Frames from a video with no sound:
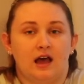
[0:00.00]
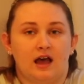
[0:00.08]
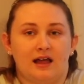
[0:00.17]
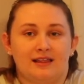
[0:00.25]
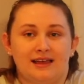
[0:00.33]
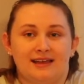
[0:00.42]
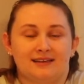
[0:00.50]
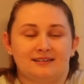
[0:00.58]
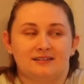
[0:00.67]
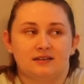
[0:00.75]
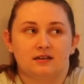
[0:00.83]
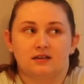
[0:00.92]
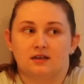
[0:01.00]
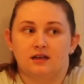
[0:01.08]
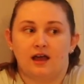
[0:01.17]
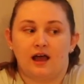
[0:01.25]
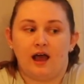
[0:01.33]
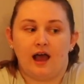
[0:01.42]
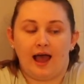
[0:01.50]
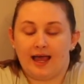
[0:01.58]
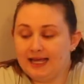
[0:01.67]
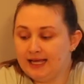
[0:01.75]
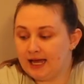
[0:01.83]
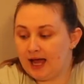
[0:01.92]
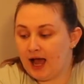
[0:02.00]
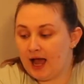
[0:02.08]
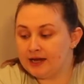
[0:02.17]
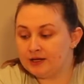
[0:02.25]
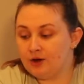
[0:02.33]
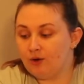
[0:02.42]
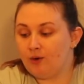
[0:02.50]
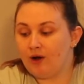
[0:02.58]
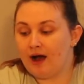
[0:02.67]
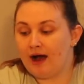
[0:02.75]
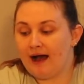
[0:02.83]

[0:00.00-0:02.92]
Like I know